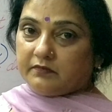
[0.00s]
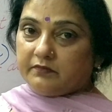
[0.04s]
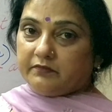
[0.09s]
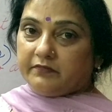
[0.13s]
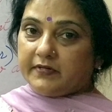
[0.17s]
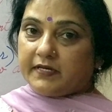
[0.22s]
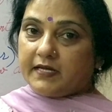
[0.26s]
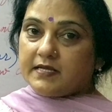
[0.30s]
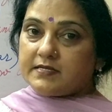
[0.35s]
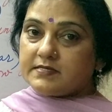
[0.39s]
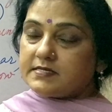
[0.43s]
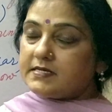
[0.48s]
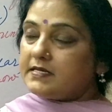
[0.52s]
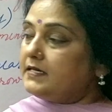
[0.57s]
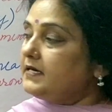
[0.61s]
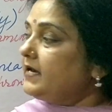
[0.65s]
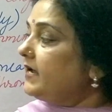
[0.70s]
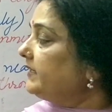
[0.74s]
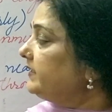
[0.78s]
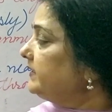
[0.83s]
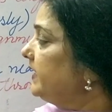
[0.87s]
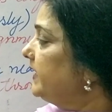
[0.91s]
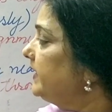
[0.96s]
we can say
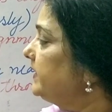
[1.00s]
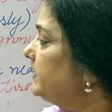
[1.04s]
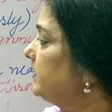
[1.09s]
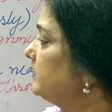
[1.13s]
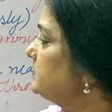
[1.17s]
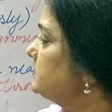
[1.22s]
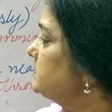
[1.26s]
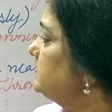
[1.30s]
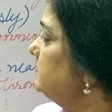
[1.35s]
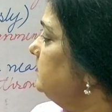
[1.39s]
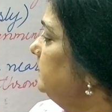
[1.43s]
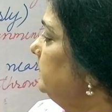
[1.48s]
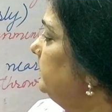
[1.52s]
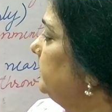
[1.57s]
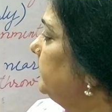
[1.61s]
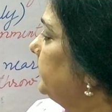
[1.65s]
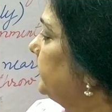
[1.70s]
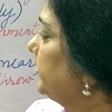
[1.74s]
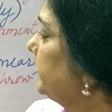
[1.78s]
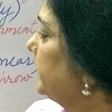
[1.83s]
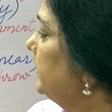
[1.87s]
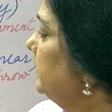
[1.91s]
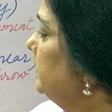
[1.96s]
like that also.
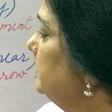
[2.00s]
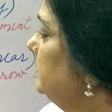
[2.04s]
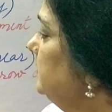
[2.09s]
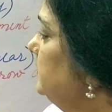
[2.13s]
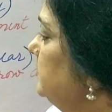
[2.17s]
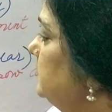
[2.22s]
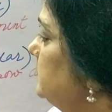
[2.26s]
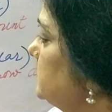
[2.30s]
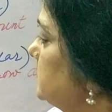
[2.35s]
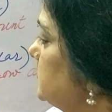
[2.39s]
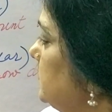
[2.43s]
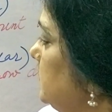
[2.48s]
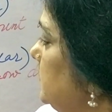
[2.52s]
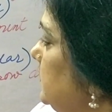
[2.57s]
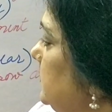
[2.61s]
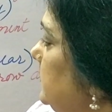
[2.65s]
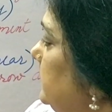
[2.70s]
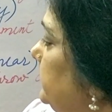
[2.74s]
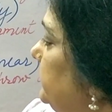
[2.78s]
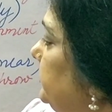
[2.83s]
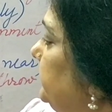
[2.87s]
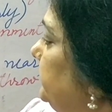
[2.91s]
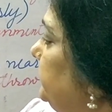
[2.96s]

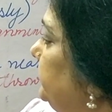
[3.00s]
So